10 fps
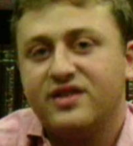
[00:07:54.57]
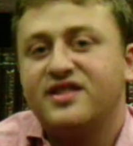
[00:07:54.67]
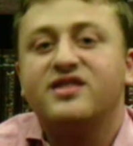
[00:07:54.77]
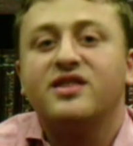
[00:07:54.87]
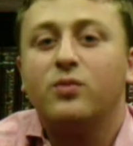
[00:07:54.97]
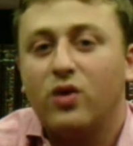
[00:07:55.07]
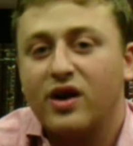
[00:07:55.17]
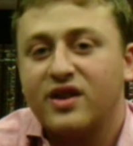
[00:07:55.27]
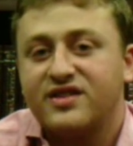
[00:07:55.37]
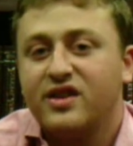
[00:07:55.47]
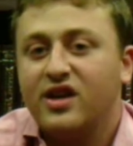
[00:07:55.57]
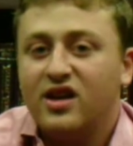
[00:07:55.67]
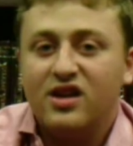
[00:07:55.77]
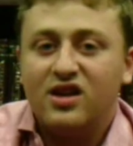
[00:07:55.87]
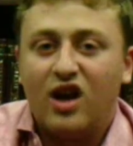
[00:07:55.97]
system works
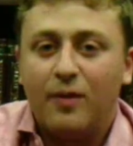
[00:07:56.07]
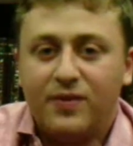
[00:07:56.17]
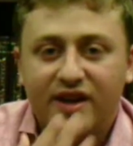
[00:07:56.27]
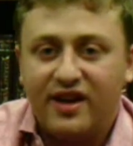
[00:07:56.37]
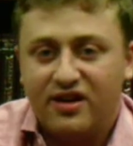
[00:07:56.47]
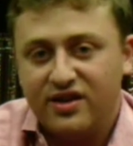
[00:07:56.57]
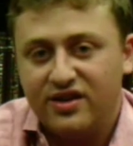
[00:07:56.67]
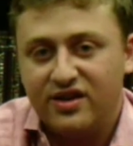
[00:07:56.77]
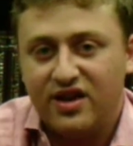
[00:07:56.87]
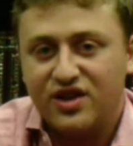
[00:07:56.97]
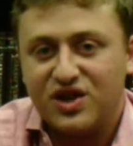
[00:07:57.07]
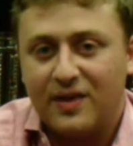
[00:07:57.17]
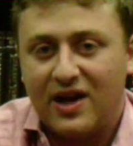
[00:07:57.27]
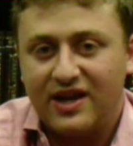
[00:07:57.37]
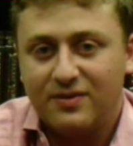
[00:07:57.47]
up there in
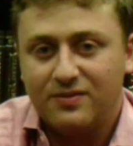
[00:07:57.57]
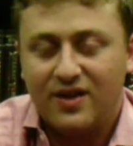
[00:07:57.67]
Shamayim,